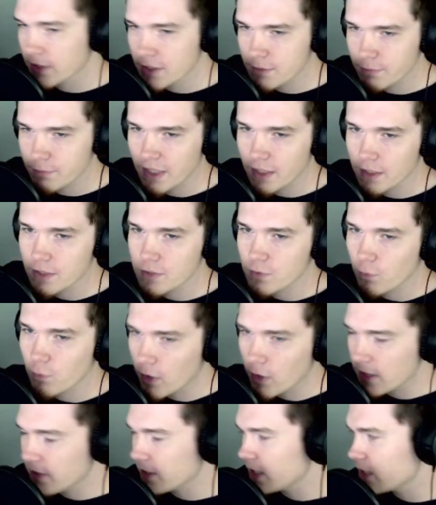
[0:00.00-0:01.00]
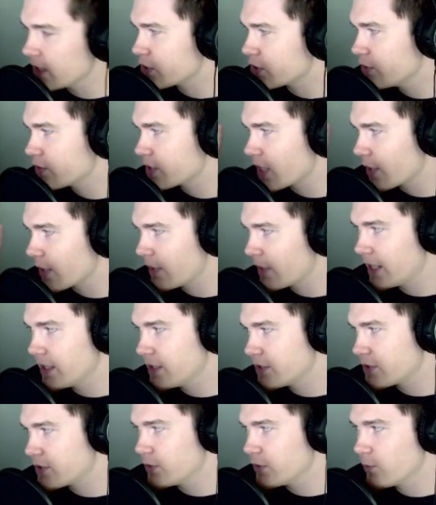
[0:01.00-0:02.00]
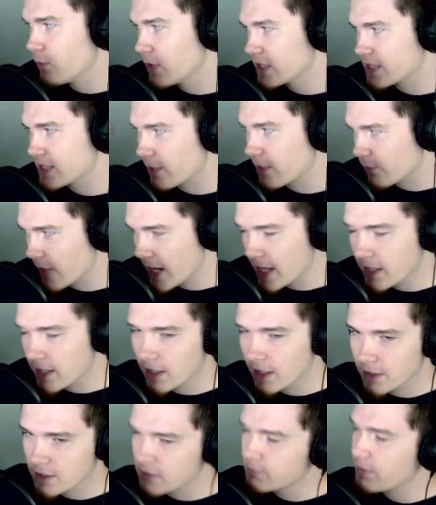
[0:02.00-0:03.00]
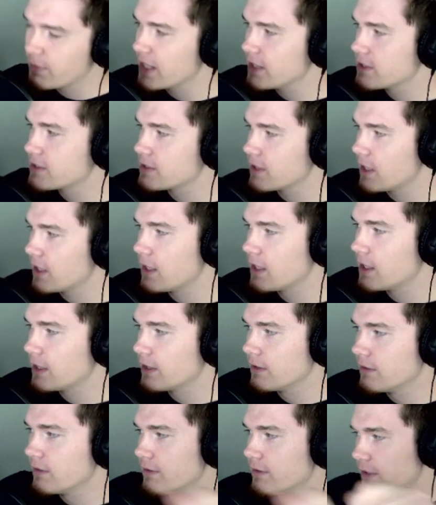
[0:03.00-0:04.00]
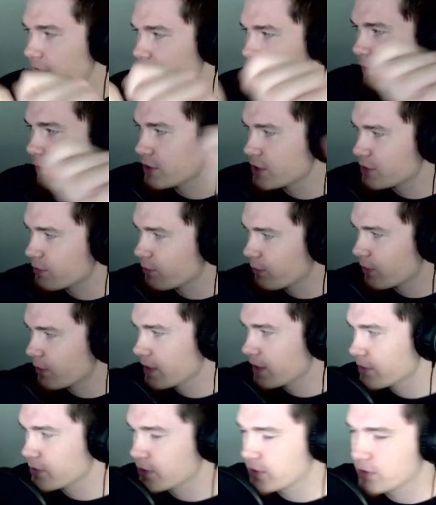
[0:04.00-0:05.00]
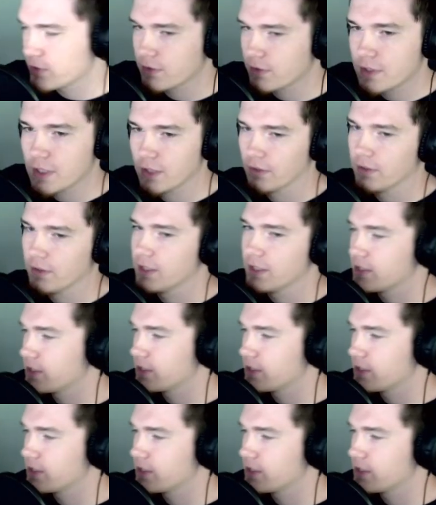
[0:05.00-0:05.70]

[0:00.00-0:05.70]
because one of the issues I ran into was I ran out of space on, just one of those tier lists